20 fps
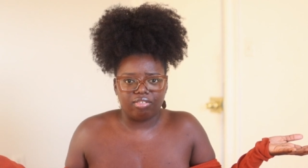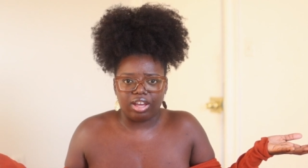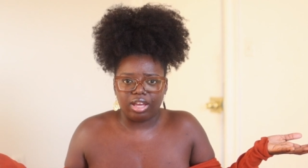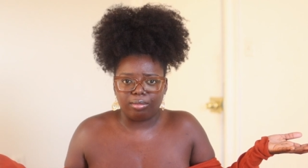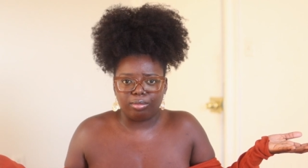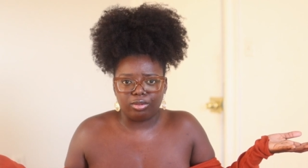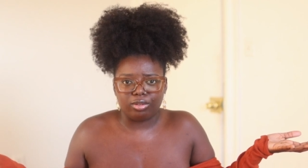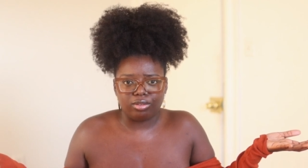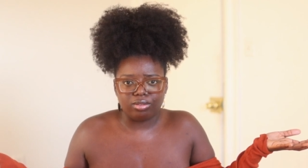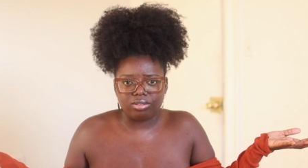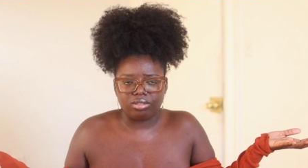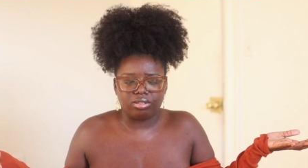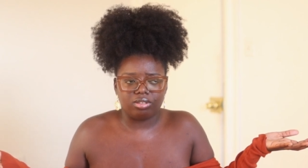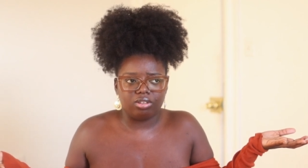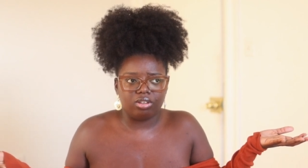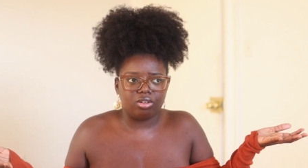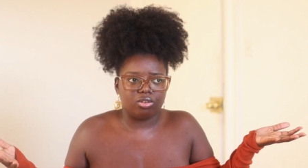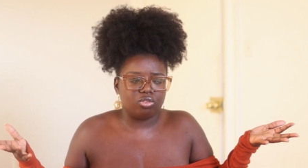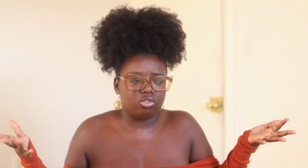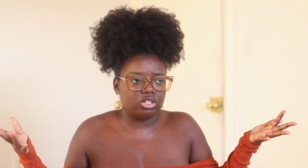fibers, you
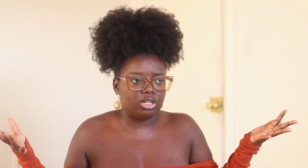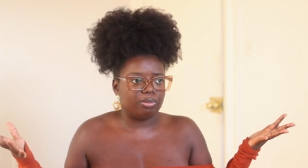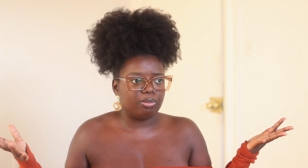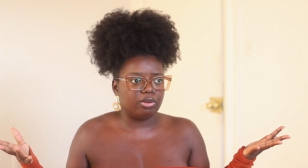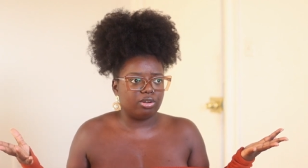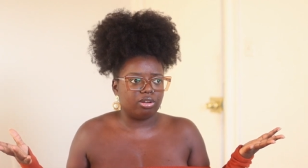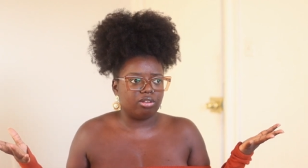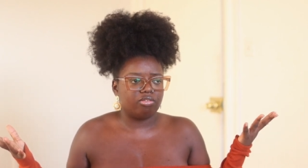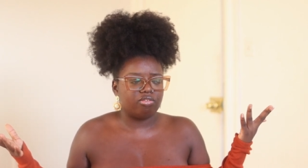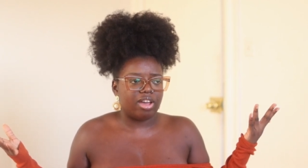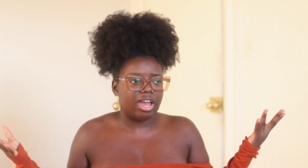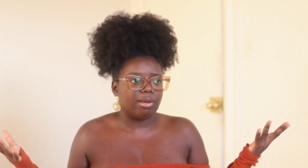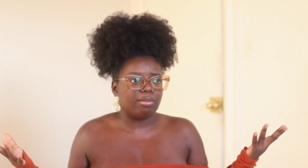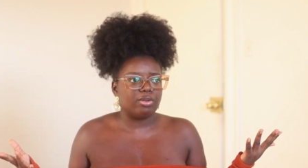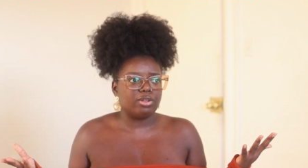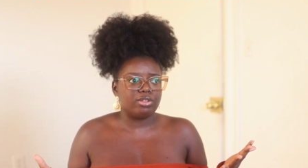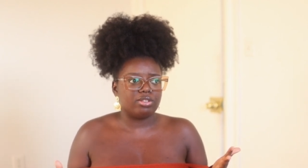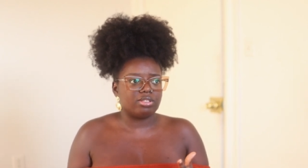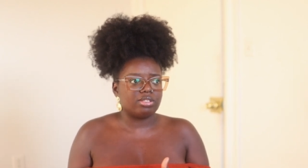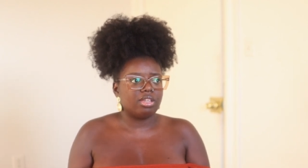know, cheaper
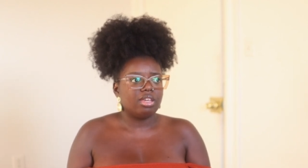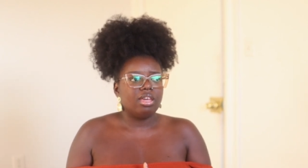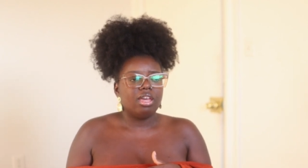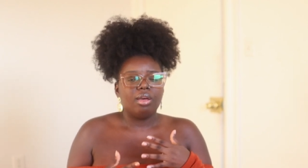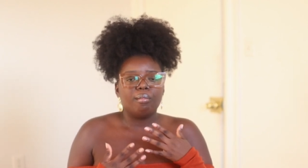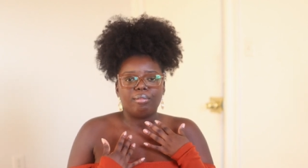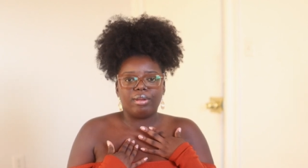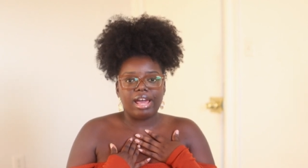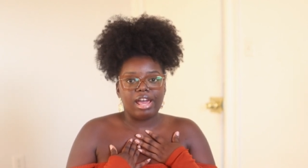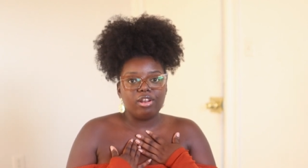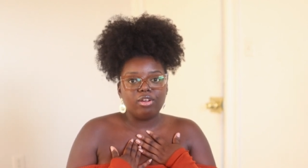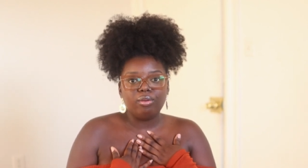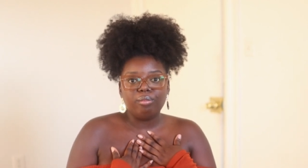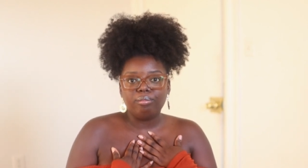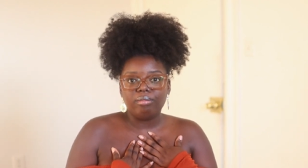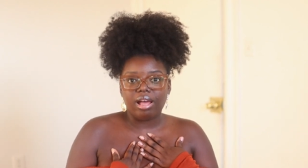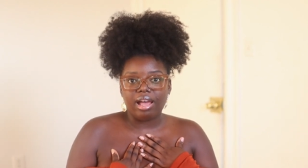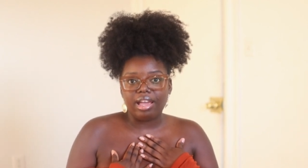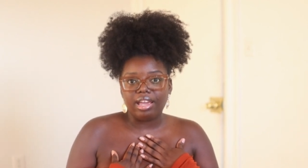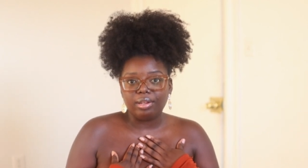fibers, but I don't
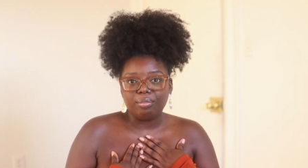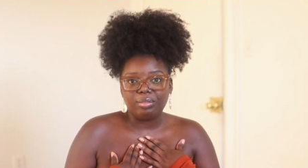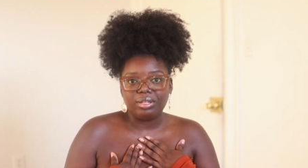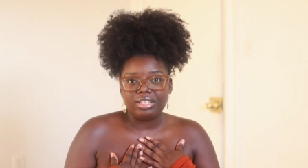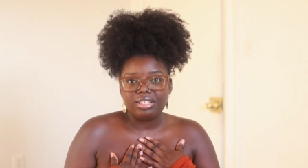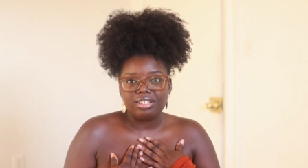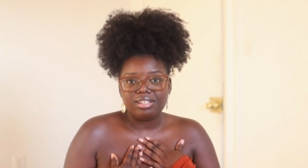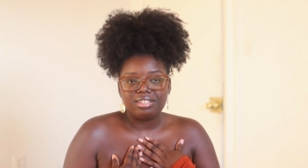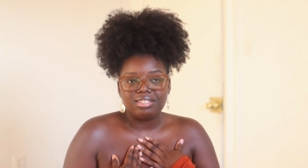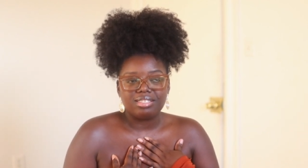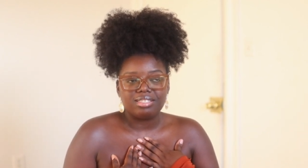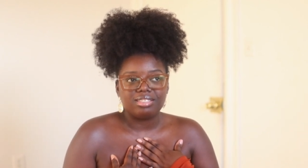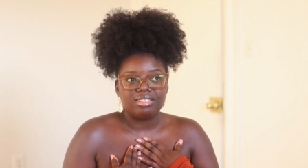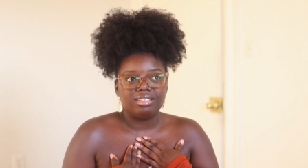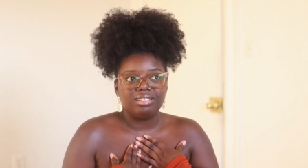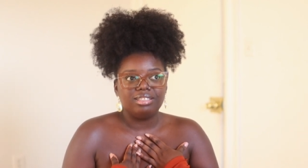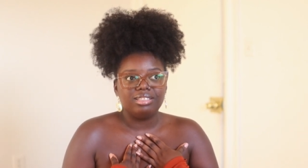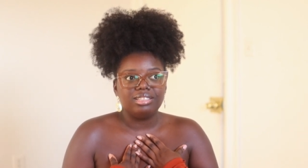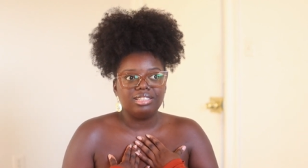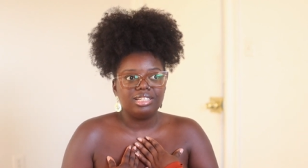mind because
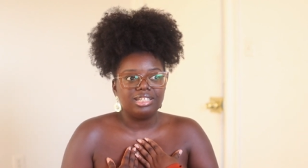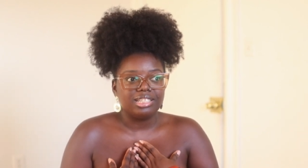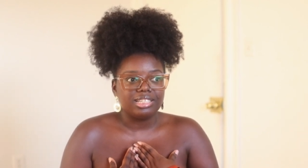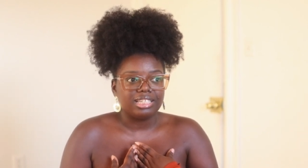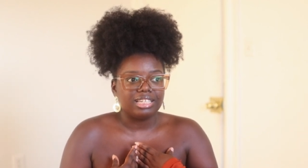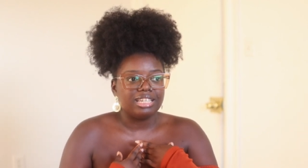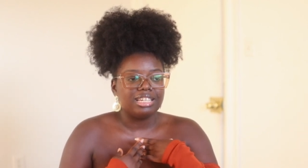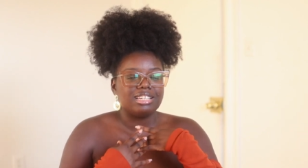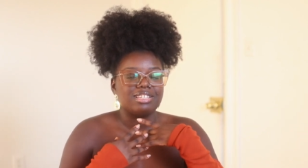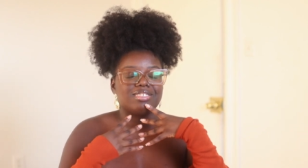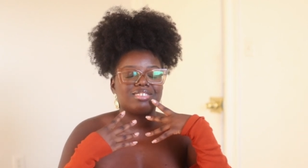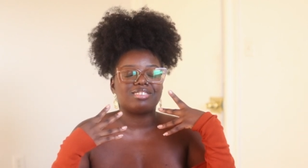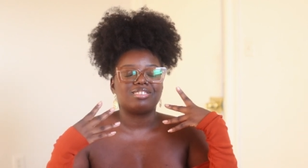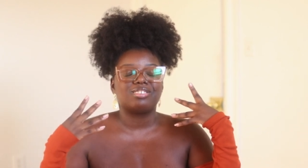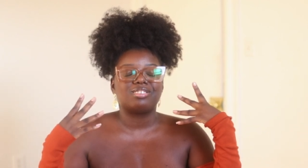the look is